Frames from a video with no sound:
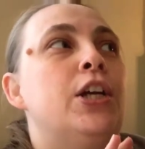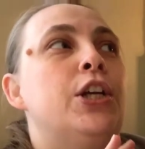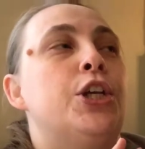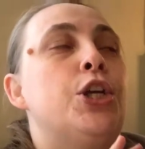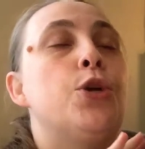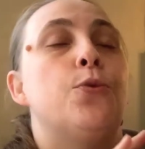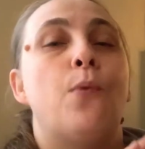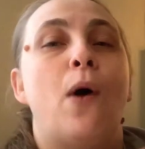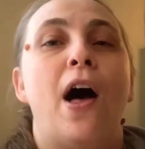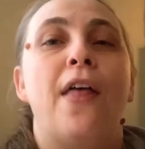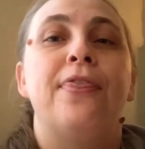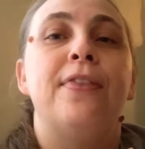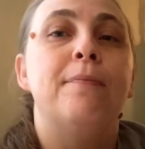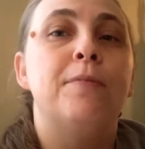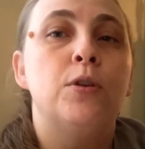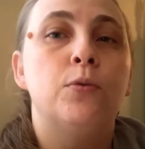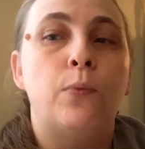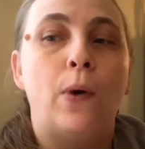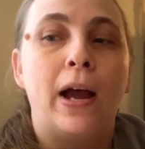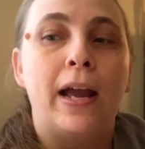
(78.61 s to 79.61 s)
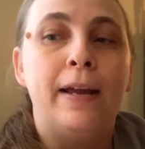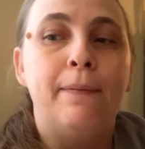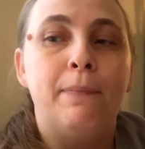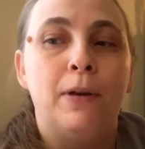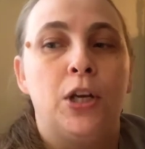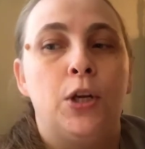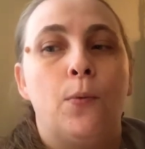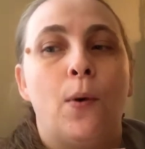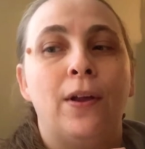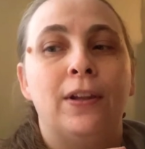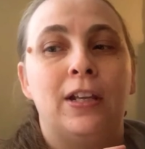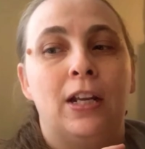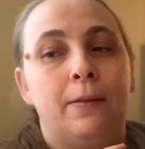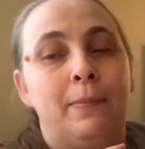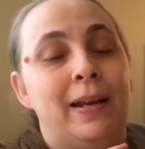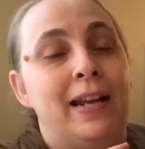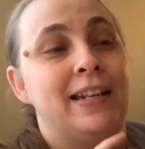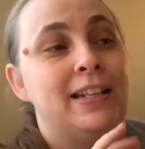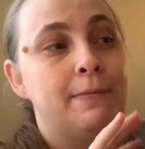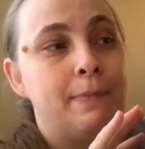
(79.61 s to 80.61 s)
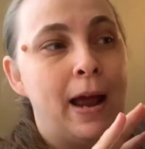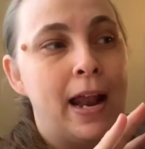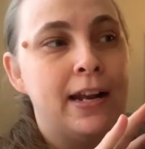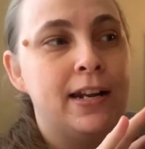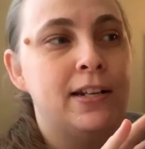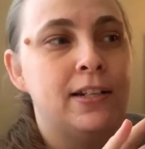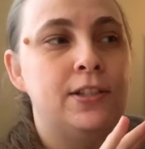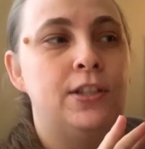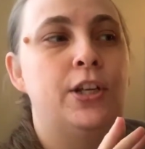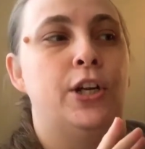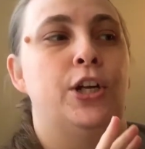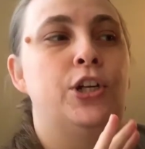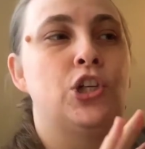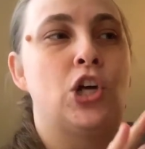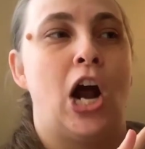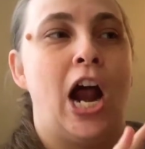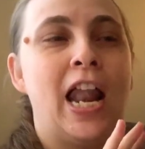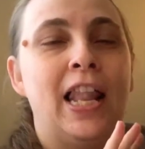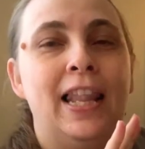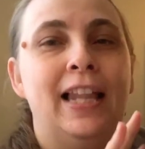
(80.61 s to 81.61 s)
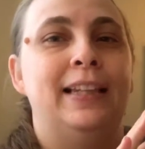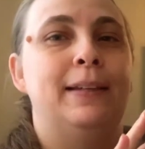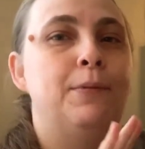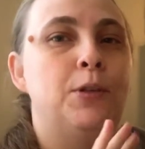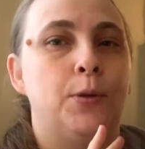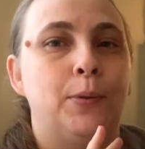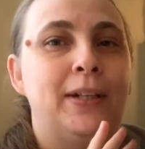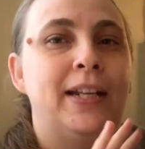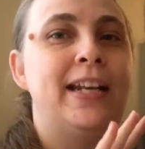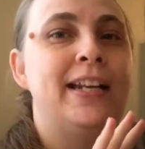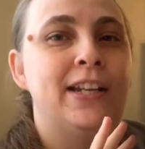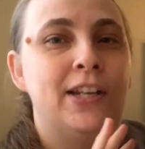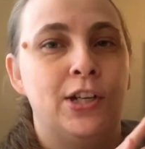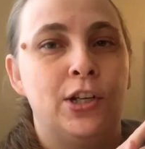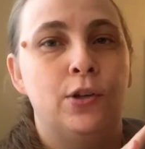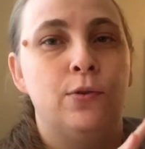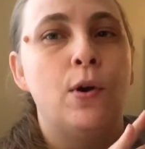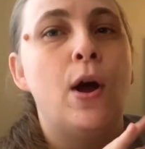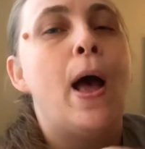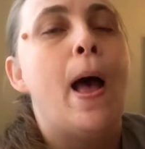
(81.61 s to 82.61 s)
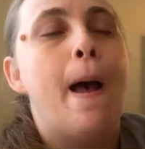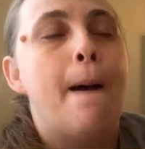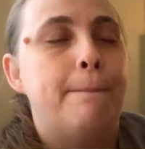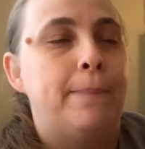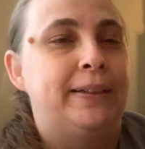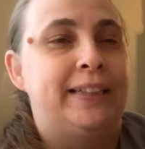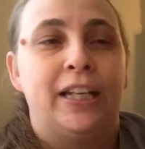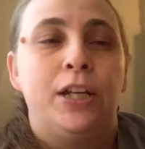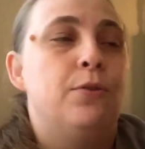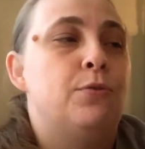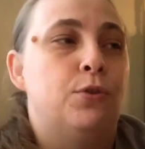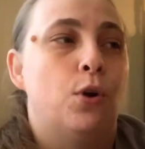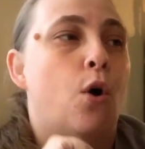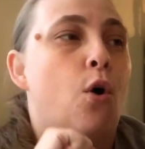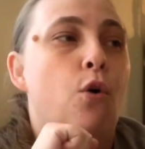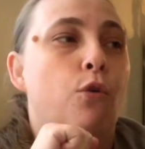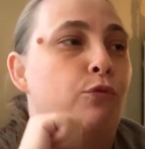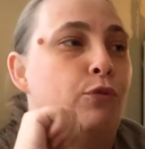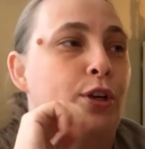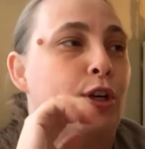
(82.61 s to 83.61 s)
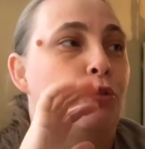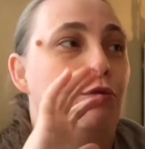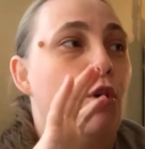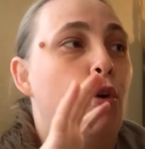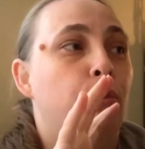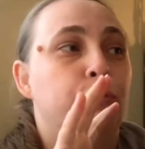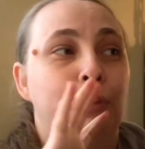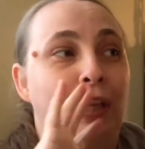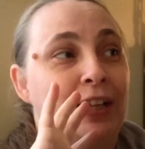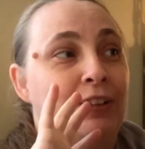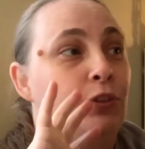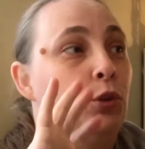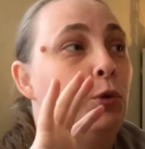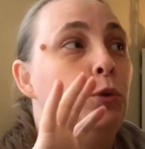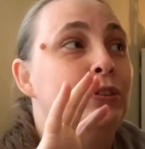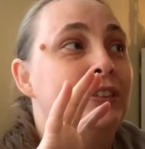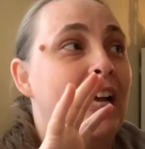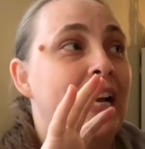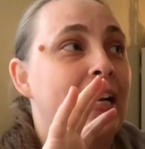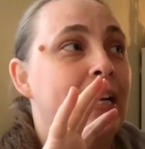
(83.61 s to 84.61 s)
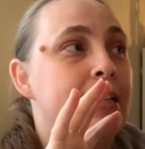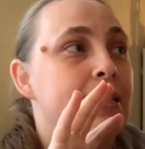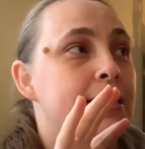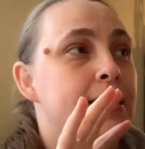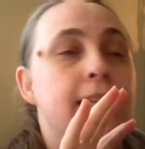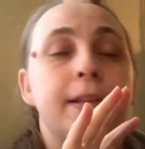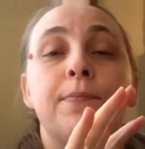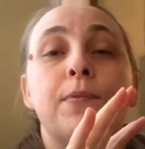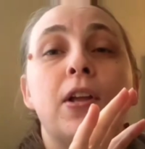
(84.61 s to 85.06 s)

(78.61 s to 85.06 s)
You want them to wipe, and you want them to be independent, so you try to let them do what they need to do, but they use the whole freaking roll in, like, 2 seconds.